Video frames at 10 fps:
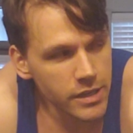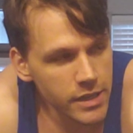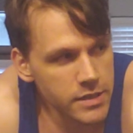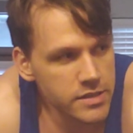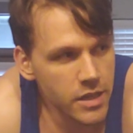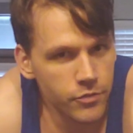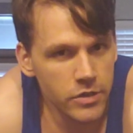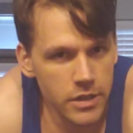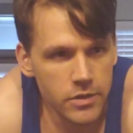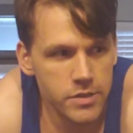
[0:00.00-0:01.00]
kicking stuff for
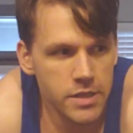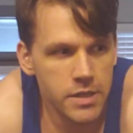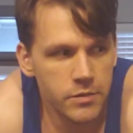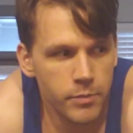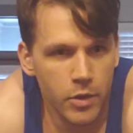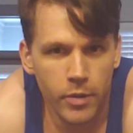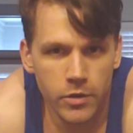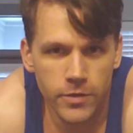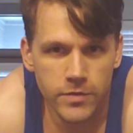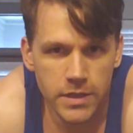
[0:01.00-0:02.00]
years, better part
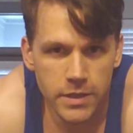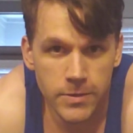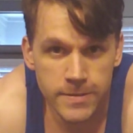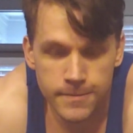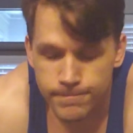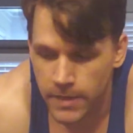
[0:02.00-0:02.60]
of 15 years.